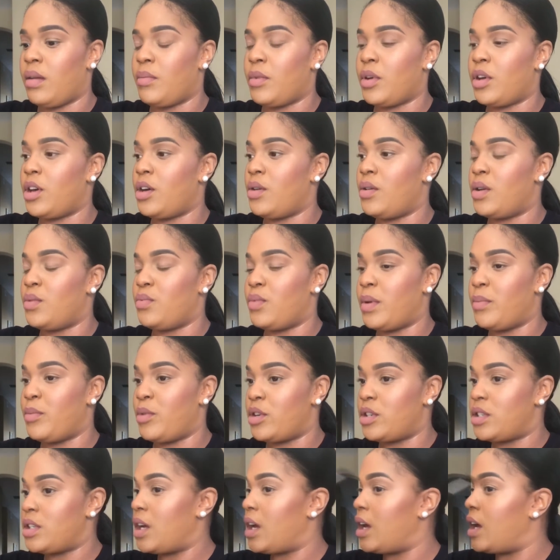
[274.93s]
I'll go in one
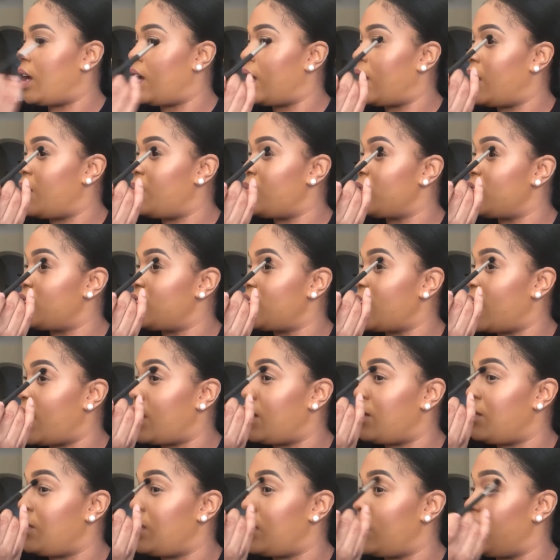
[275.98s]
more time with
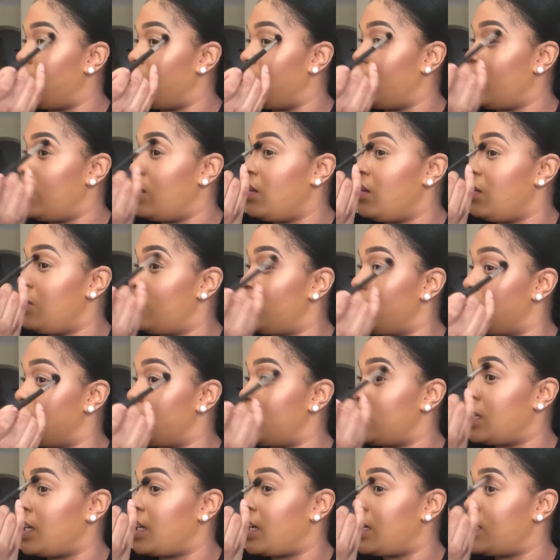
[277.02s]
Shadow Hill, which
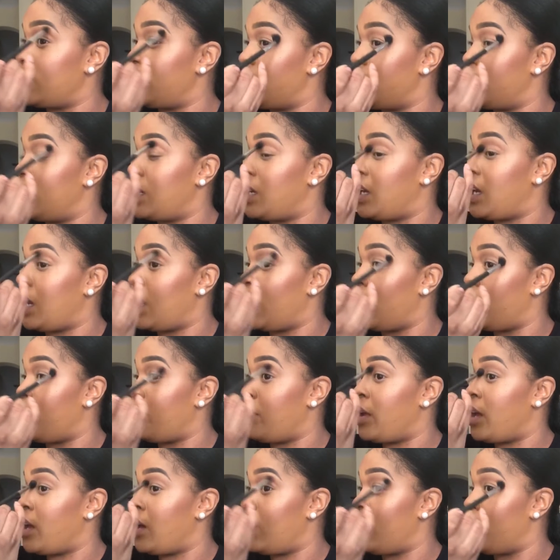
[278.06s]
is, like I said, the
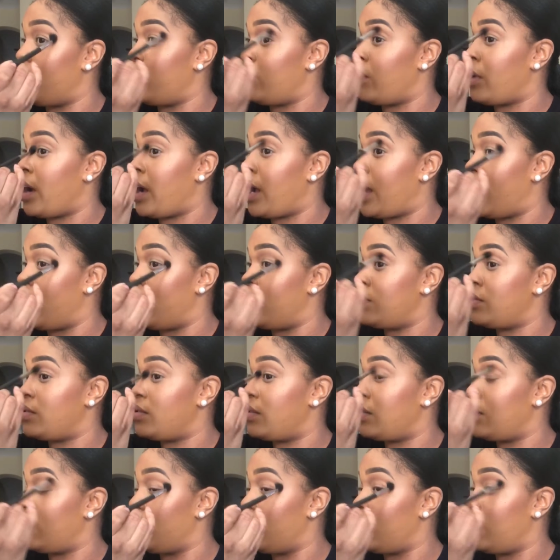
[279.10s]
caramel brown.